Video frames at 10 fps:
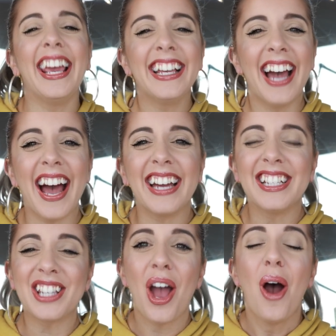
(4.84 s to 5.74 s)
Hey
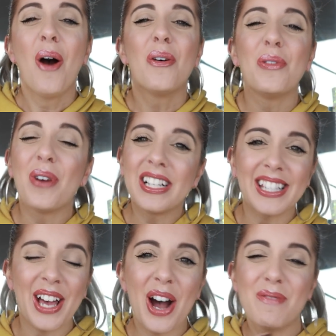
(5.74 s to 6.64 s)
guys,
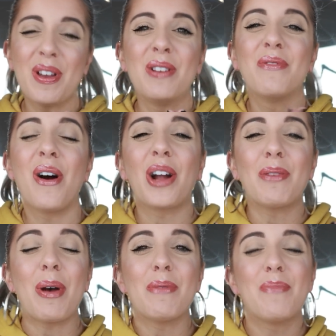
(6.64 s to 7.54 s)
what's up and
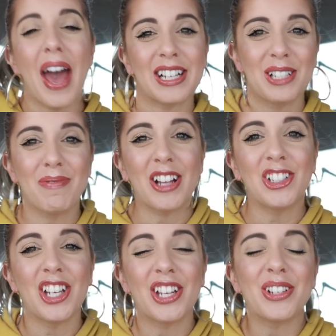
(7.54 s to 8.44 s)
welcome back to my
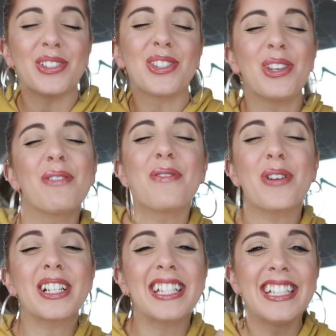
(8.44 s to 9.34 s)
channel. So
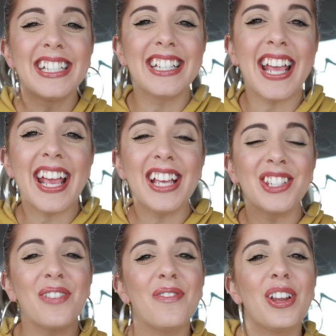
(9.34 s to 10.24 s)
for
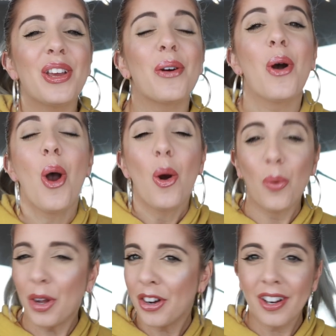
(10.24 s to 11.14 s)
today's video,
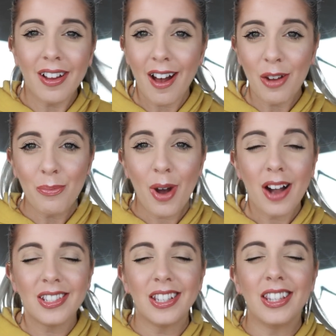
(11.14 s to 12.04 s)
we are gonna
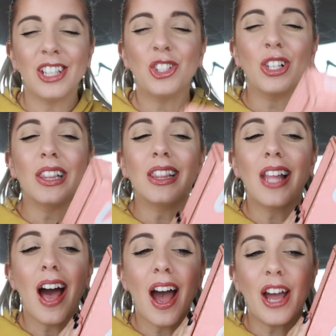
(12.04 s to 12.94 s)
unbox the
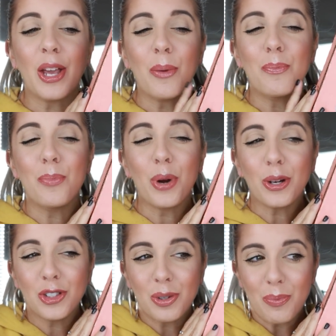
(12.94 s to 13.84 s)
July
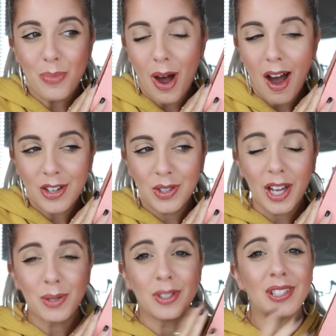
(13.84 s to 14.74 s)
Birch box. You
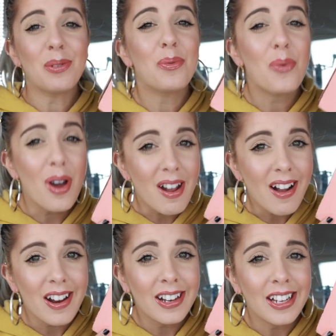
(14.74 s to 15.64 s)
guys wanna see what I
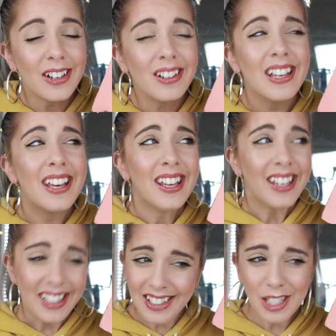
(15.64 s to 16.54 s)
got in here?
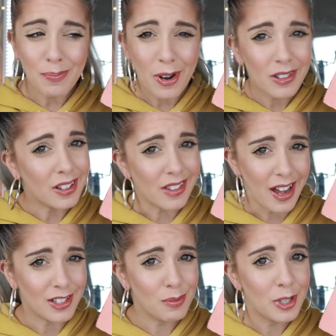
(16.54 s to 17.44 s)
Is this better than
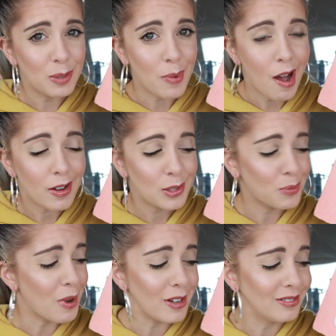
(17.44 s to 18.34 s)
last month's
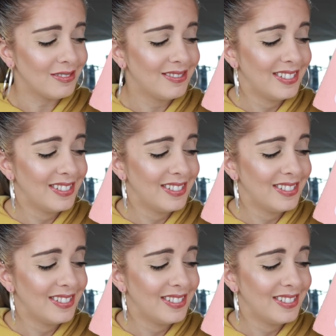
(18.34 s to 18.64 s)
box? Well,